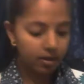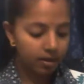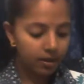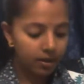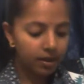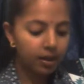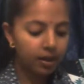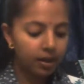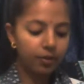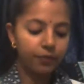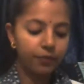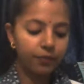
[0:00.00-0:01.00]

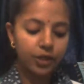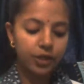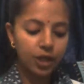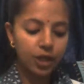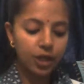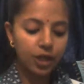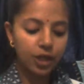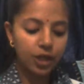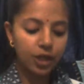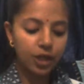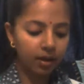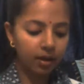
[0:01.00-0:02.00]
See here,
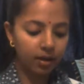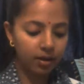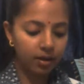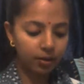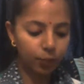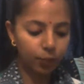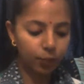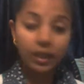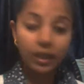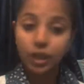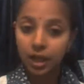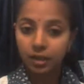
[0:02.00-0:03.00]
we
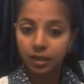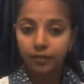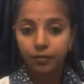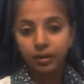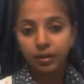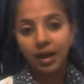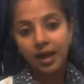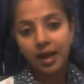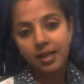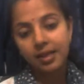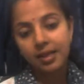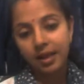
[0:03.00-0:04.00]
know each other for the
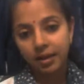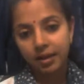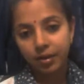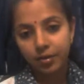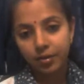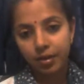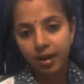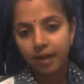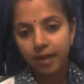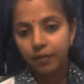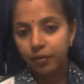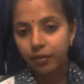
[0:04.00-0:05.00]
last 10 years.
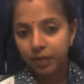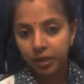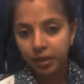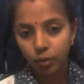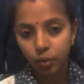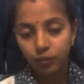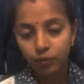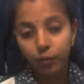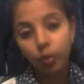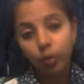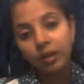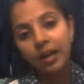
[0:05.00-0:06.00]
I have already told
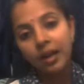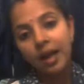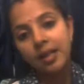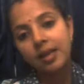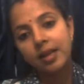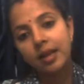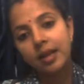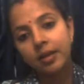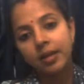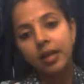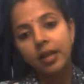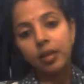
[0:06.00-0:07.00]
for the last 10
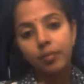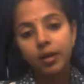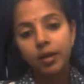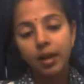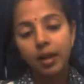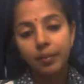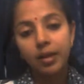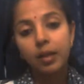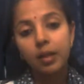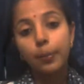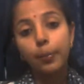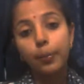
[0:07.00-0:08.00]
years. That
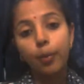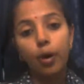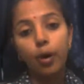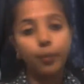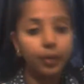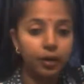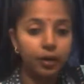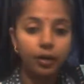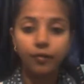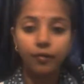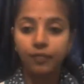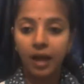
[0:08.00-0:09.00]
means a period
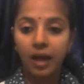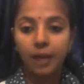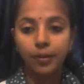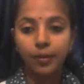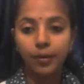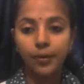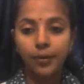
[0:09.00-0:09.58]
of time here.